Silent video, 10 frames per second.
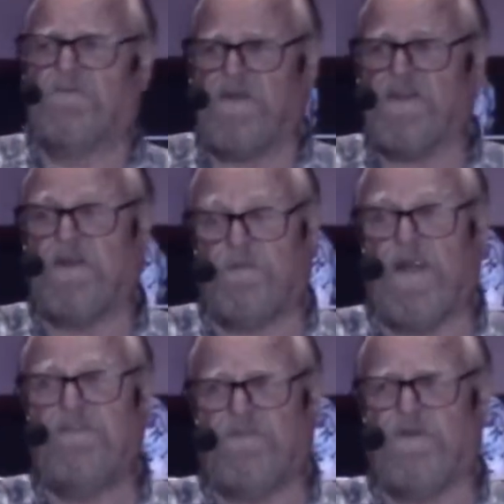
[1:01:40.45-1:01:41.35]
We're going to
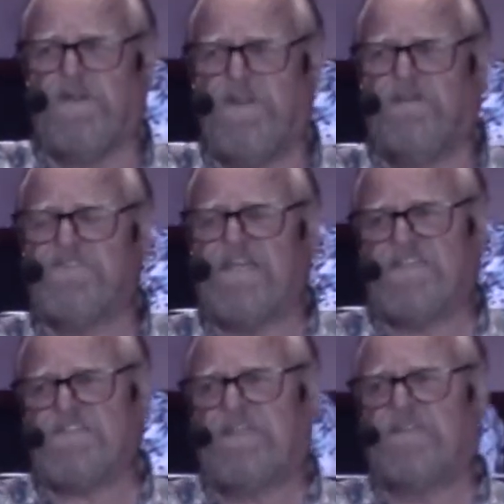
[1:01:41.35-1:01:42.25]
pray for you and
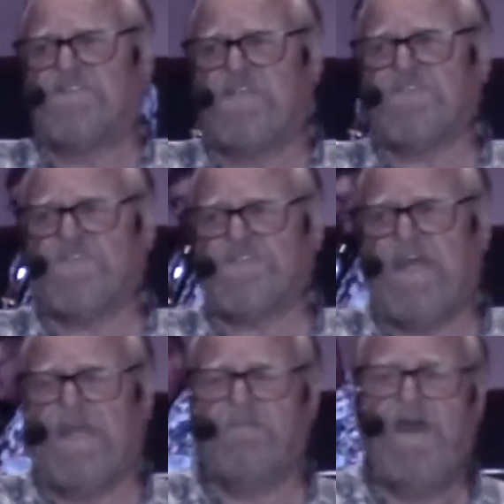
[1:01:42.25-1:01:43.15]
Jesse in Jesus'
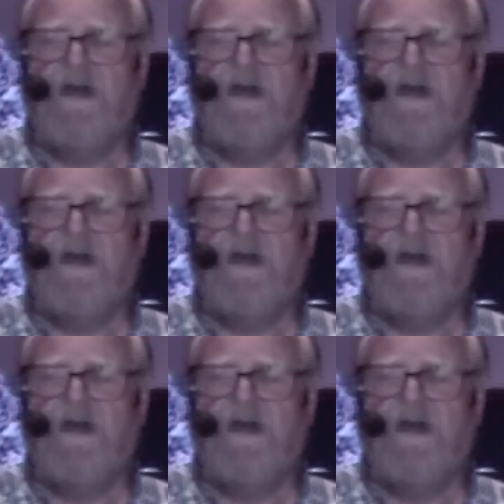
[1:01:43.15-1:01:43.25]
name.